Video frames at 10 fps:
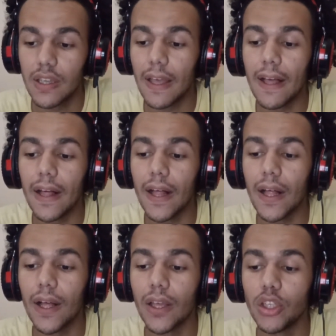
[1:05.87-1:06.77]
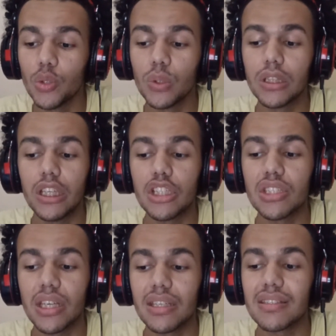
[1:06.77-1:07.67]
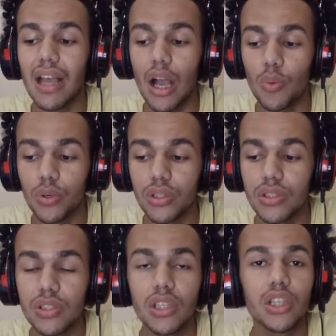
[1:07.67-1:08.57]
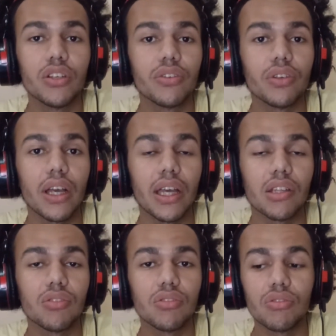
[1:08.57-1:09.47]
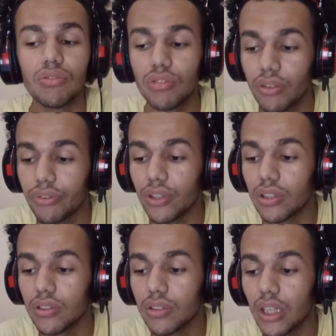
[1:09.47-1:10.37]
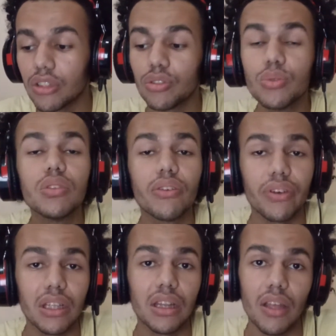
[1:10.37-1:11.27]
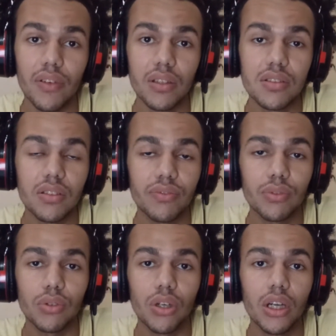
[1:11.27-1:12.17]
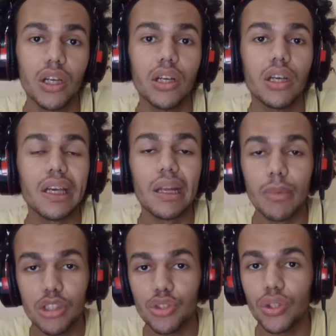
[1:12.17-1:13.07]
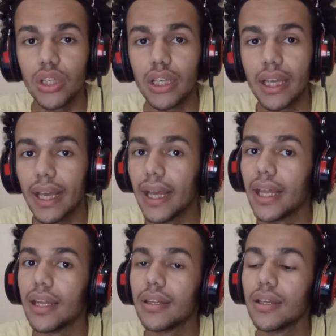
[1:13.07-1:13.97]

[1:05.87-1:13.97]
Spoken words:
You will teach 6 hours at two different levels for elementary and